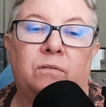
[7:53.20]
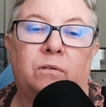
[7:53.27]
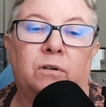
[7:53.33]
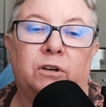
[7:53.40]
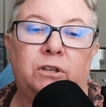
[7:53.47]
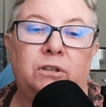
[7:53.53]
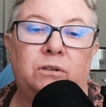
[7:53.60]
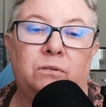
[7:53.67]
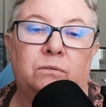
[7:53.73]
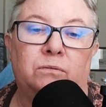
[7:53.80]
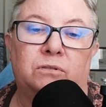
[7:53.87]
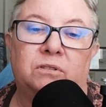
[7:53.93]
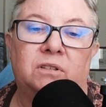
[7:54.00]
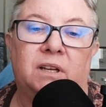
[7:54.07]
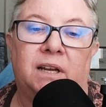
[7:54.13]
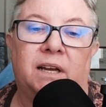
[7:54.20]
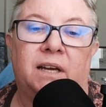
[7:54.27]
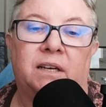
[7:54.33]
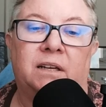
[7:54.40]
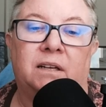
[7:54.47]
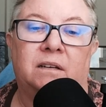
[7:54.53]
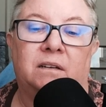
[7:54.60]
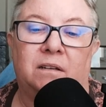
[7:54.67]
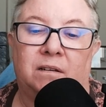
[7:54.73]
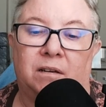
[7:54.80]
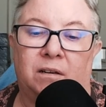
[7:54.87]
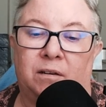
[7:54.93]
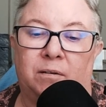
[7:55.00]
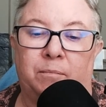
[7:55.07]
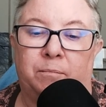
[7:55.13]
for use added
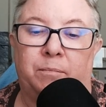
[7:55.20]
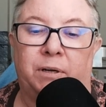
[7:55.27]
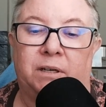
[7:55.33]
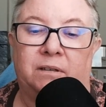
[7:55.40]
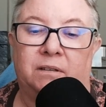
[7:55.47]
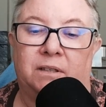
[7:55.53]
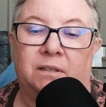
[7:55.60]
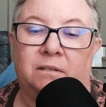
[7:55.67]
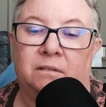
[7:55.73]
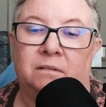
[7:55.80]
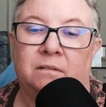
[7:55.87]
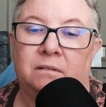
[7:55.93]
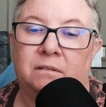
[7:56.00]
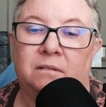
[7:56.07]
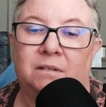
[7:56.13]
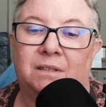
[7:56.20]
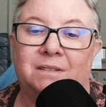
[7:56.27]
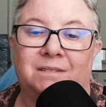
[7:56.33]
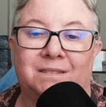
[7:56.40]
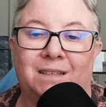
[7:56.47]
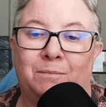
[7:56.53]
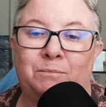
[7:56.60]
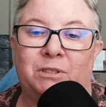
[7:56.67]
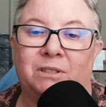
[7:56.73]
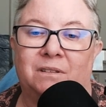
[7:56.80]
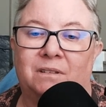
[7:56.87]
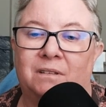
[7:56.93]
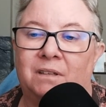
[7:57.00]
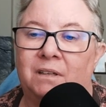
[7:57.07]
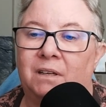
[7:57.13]
uh, Buckland. An
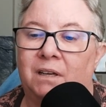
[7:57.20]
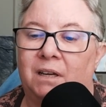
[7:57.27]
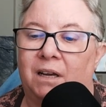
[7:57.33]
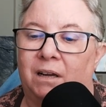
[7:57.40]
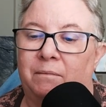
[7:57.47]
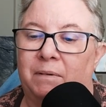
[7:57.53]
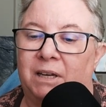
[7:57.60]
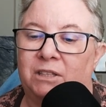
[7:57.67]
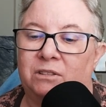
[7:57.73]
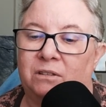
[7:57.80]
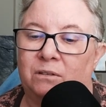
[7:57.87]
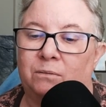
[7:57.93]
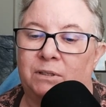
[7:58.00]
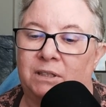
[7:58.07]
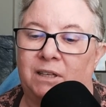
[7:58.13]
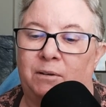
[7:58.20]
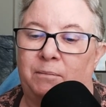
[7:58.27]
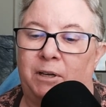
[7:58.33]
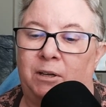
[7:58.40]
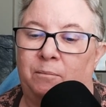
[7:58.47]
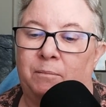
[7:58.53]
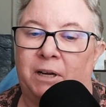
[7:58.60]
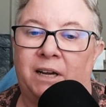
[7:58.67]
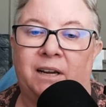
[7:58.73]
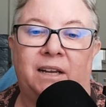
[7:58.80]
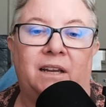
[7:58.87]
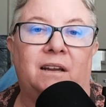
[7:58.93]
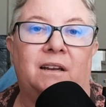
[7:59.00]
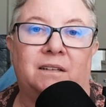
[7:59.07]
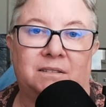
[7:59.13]
exemption. I'm not sure what they mean
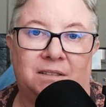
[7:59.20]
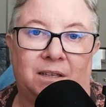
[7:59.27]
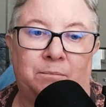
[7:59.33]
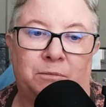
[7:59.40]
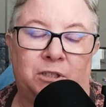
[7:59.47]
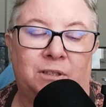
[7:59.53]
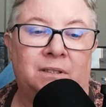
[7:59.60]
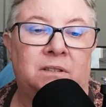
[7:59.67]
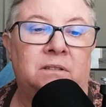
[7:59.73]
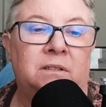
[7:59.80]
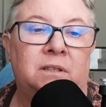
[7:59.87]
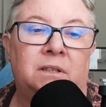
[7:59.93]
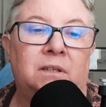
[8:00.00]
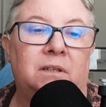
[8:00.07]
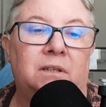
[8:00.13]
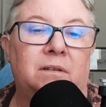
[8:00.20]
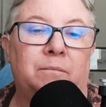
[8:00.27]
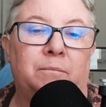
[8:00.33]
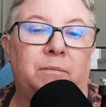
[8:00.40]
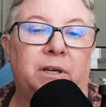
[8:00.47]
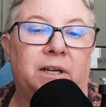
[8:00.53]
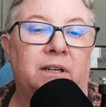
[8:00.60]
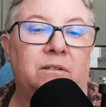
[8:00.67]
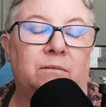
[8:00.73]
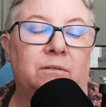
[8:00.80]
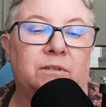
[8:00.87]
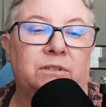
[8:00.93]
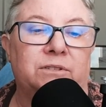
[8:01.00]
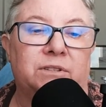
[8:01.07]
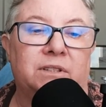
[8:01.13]
by exemption, but
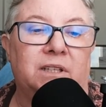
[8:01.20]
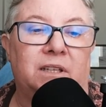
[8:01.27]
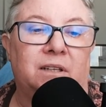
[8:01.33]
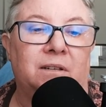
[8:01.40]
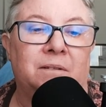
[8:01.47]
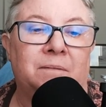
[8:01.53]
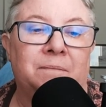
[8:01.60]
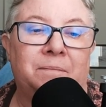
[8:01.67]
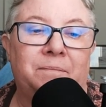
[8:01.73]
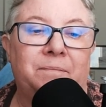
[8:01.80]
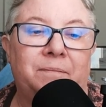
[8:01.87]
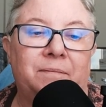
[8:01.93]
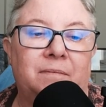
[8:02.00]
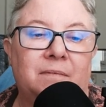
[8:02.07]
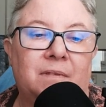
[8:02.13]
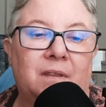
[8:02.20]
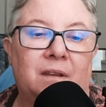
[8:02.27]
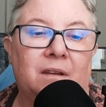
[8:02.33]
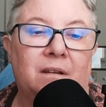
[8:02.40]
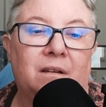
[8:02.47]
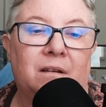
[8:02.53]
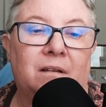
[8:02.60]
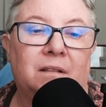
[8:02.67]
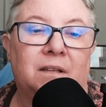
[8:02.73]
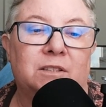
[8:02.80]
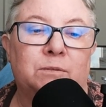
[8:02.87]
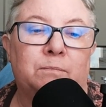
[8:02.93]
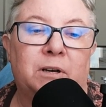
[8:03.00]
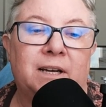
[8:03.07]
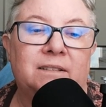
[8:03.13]
we'll see.
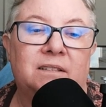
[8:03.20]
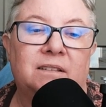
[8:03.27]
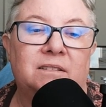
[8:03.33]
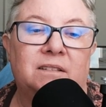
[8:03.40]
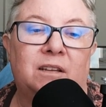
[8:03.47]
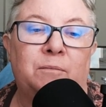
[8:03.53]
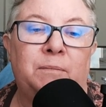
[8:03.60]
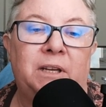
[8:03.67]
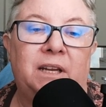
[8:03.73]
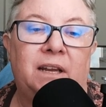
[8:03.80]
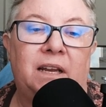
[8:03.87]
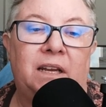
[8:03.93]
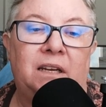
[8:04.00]
This process can be